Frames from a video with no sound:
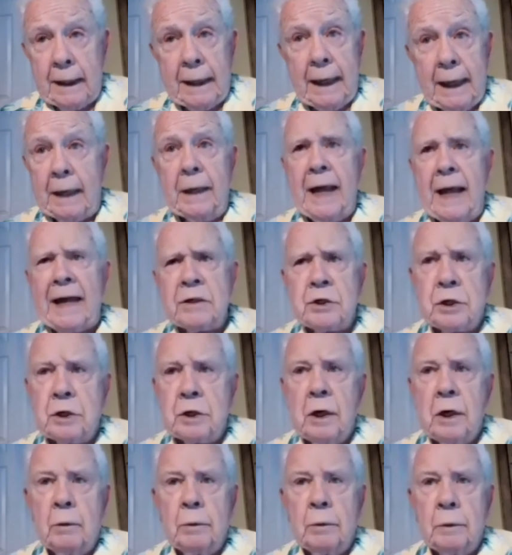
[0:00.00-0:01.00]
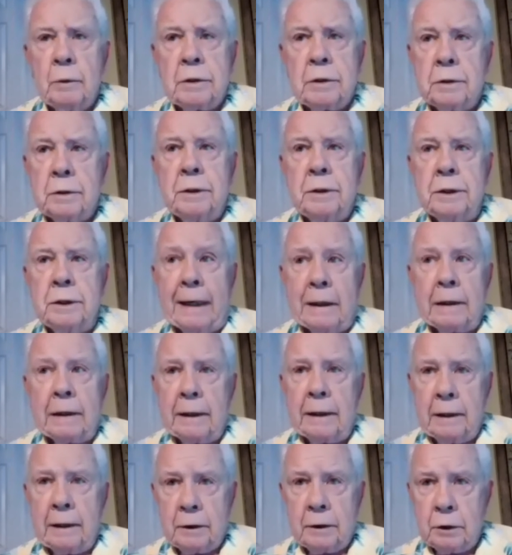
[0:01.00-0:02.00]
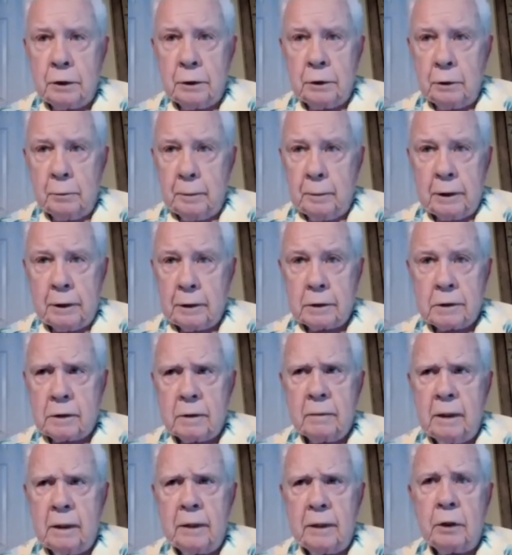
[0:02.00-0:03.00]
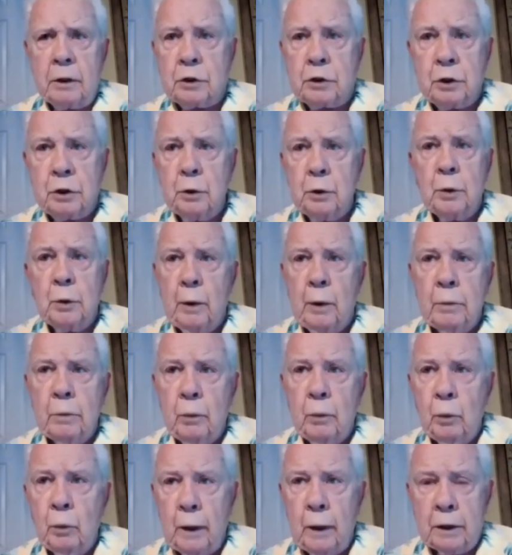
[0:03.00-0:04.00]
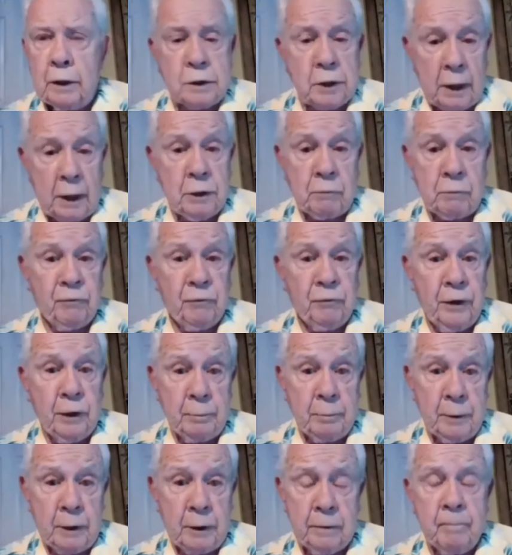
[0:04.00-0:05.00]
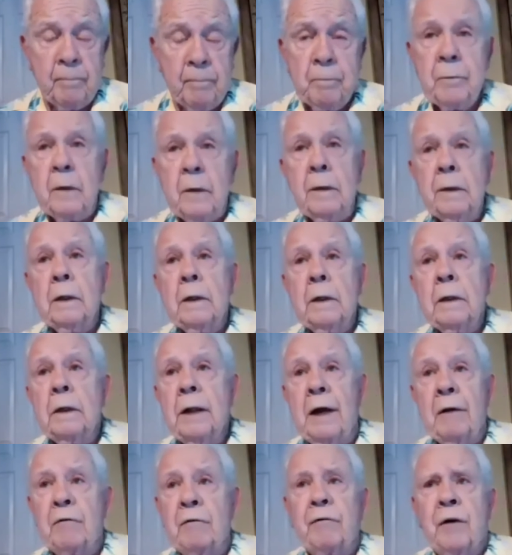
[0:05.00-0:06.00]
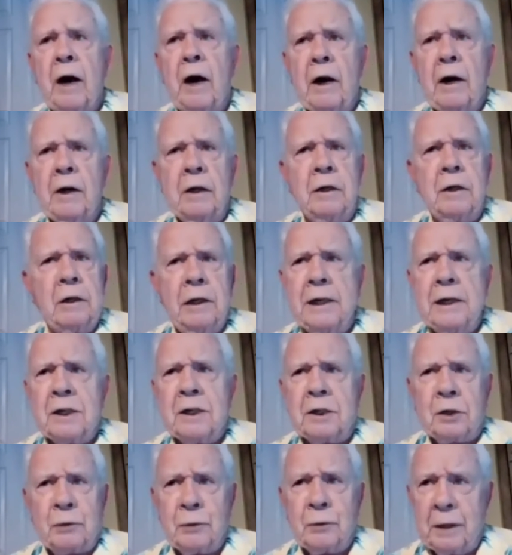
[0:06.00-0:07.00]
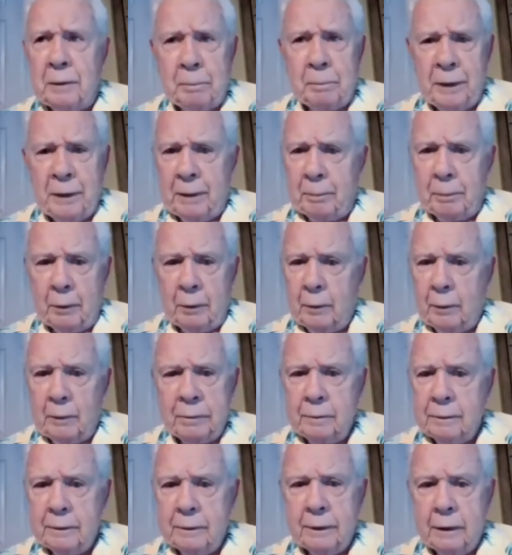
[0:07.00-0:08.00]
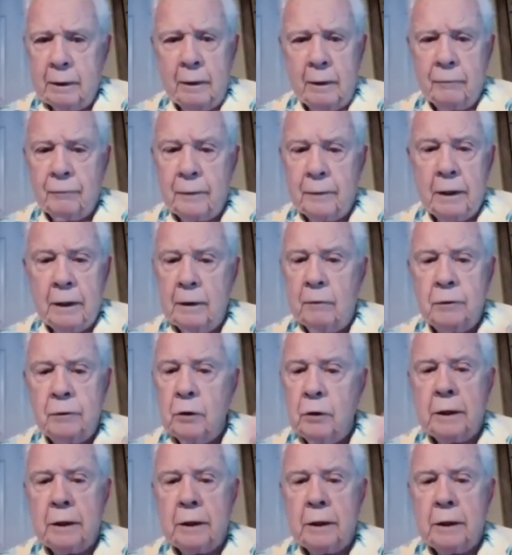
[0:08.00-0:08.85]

And that show was deadly to do because in the 2 weeks I filmed it, they fired at least 3 people. You know, if you